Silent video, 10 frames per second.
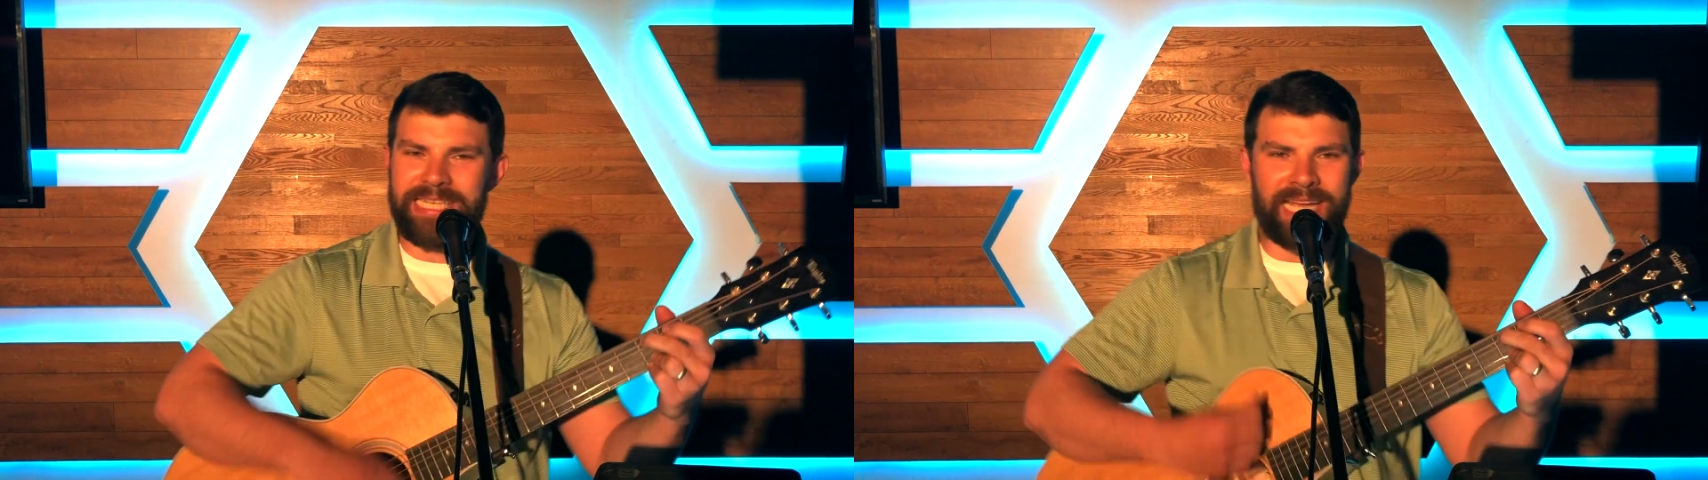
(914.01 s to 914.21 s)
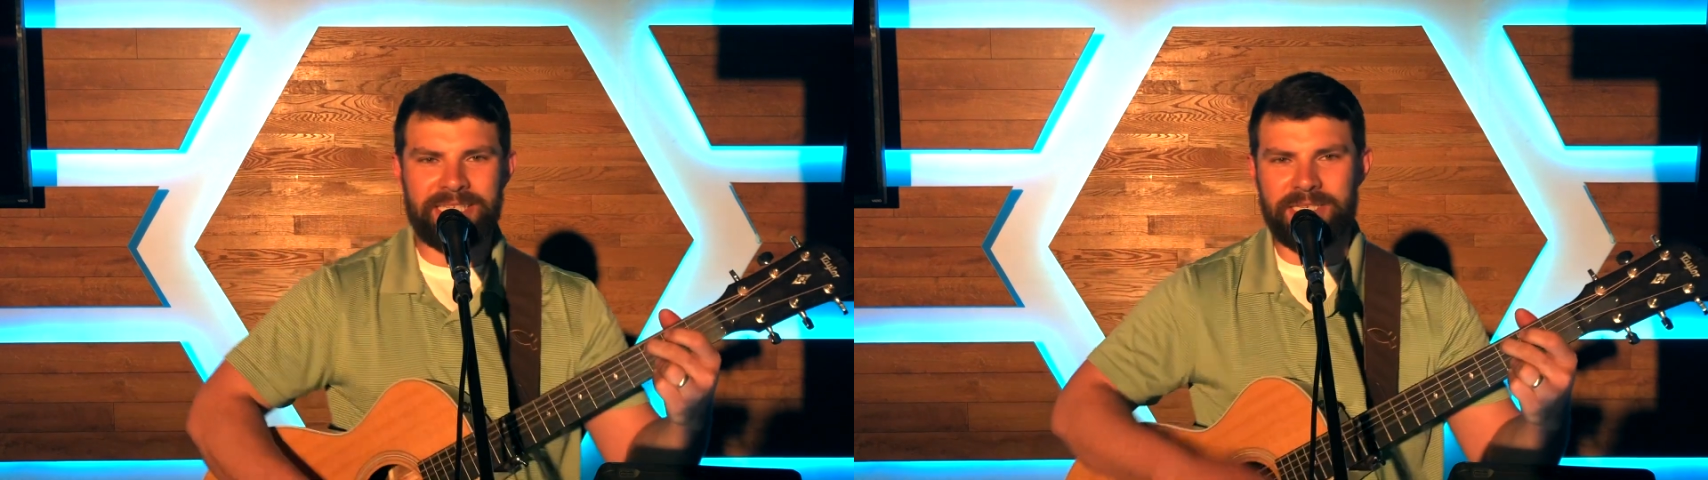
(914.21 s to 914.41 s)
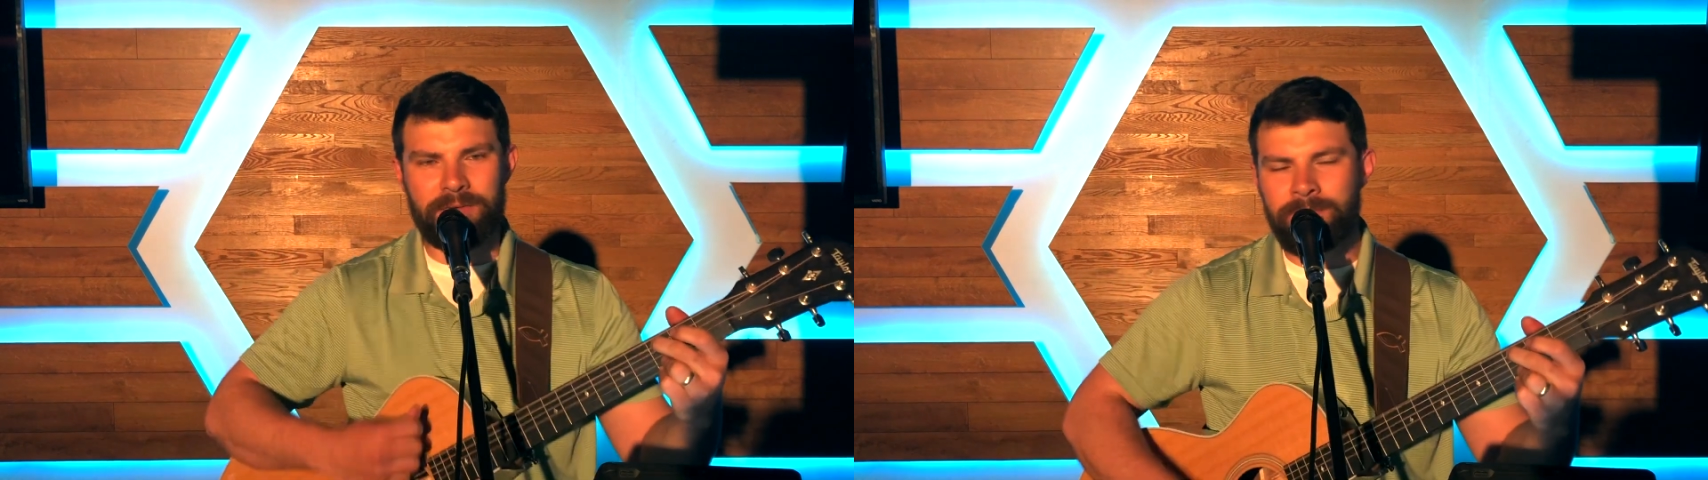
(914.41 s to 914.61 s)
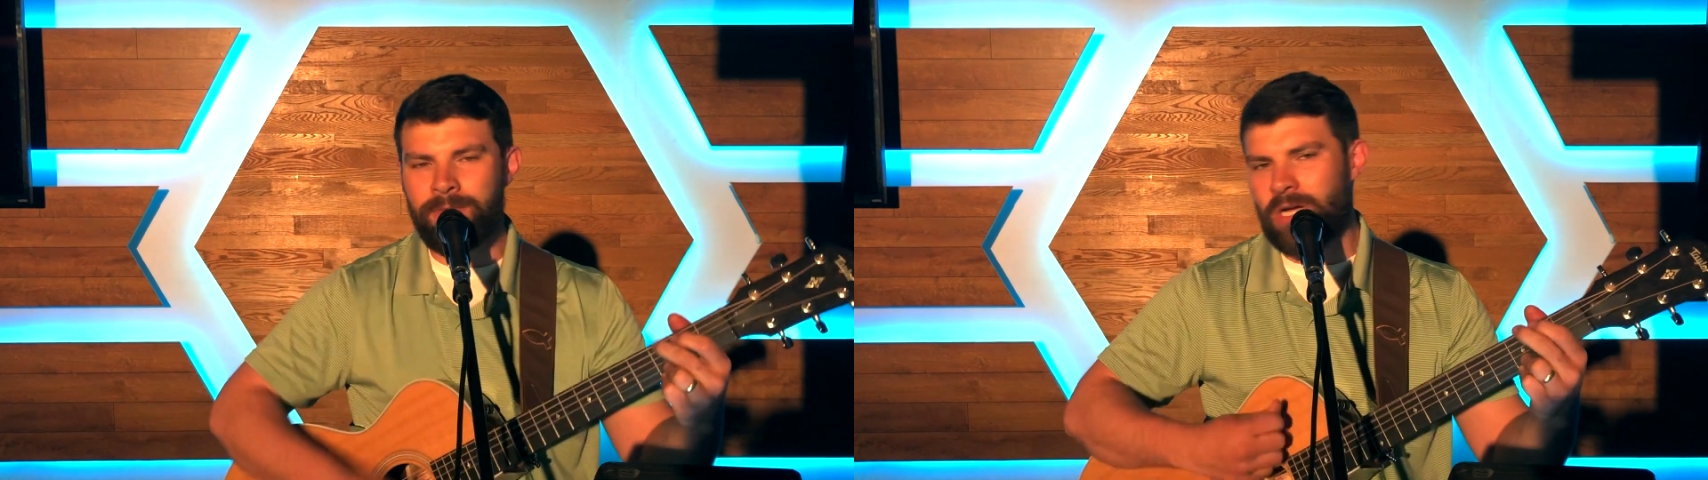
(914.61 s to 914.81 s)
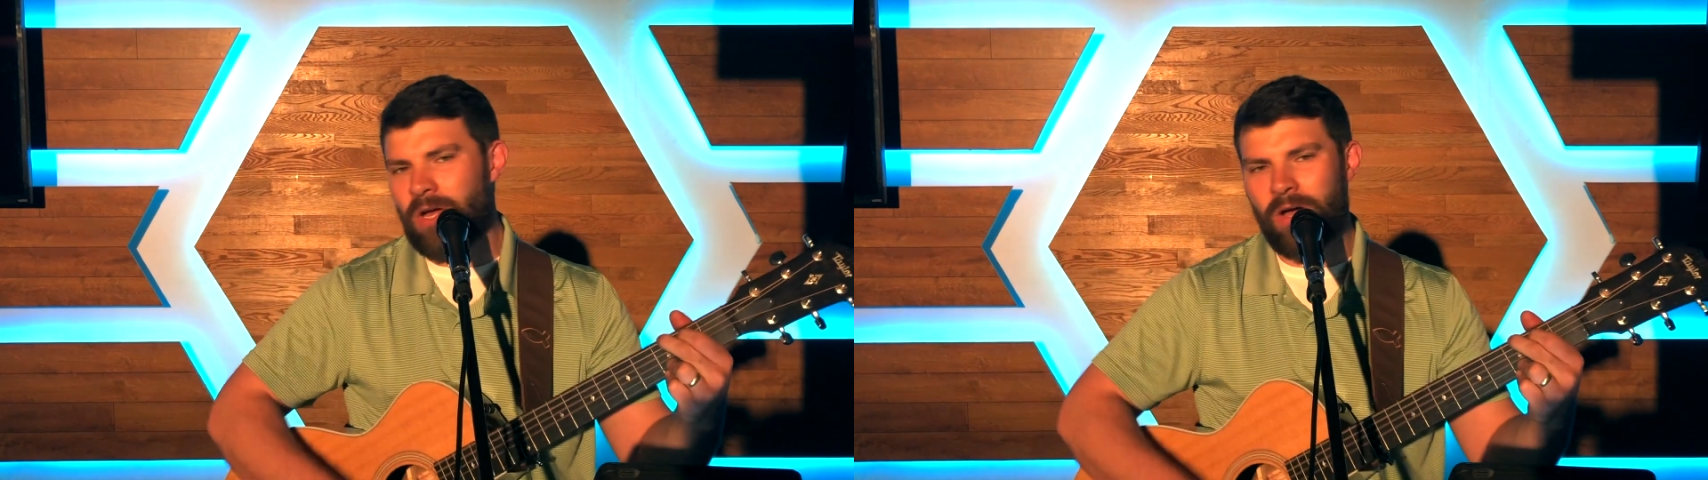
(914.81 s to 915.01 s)

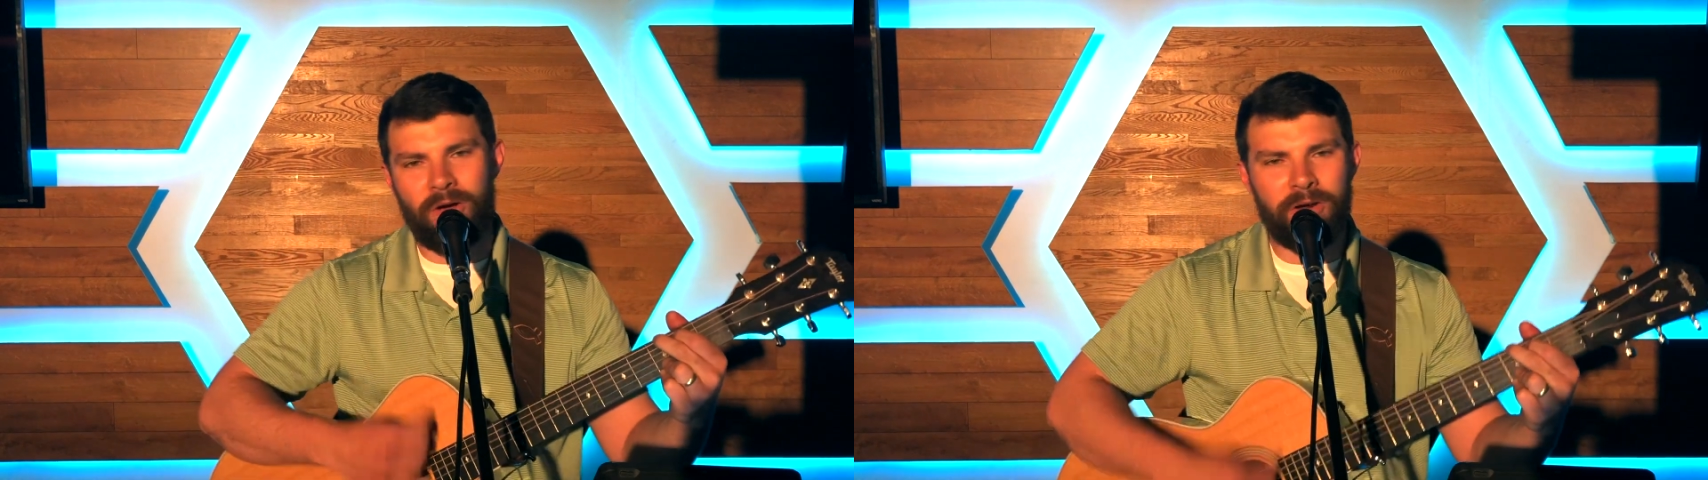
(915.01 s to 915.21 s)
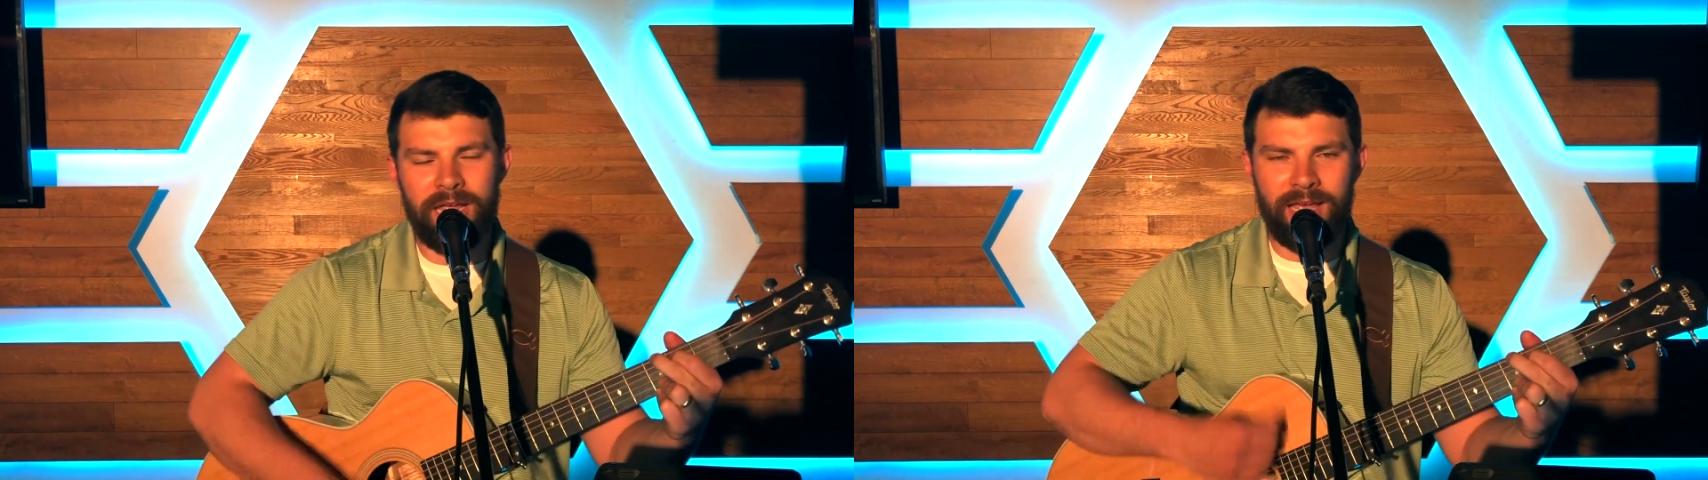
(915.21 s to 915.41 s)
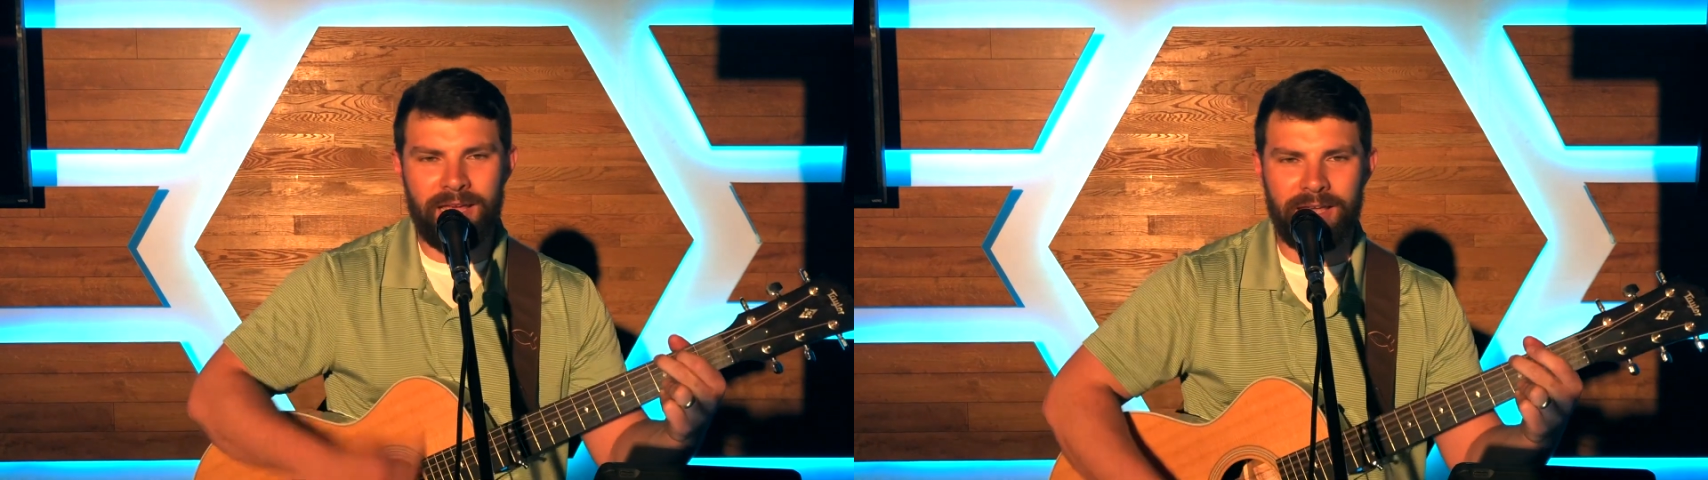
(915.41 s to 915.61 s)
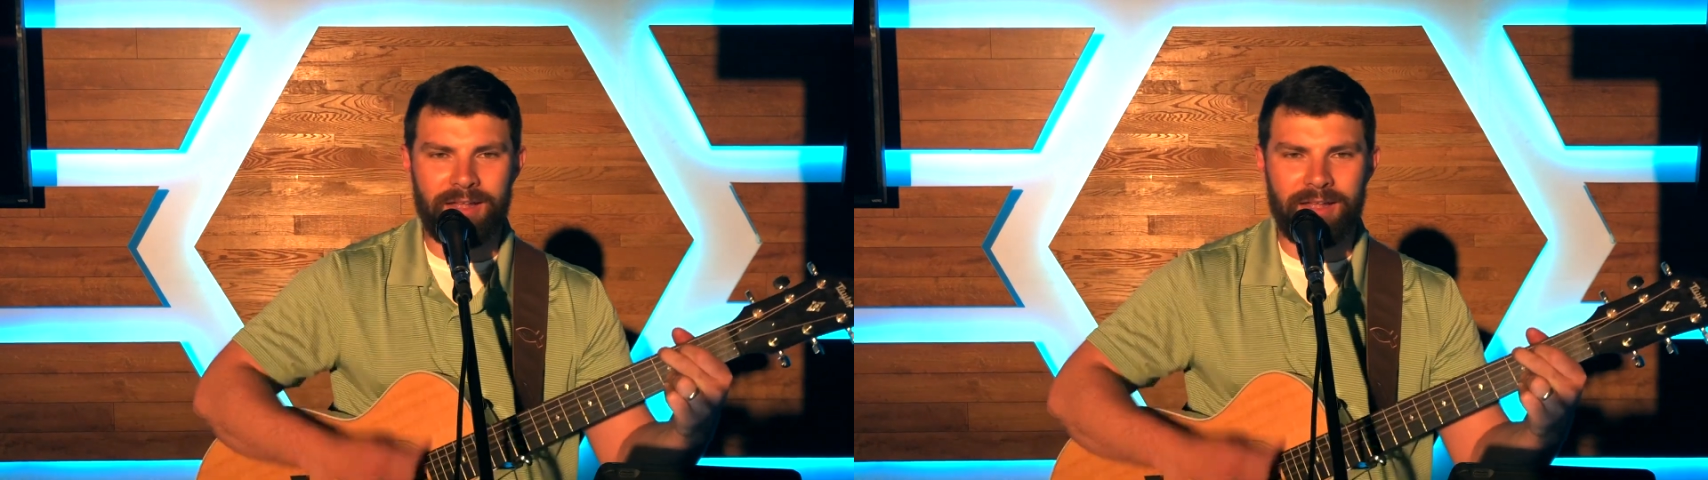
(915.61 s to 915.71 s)
testimony.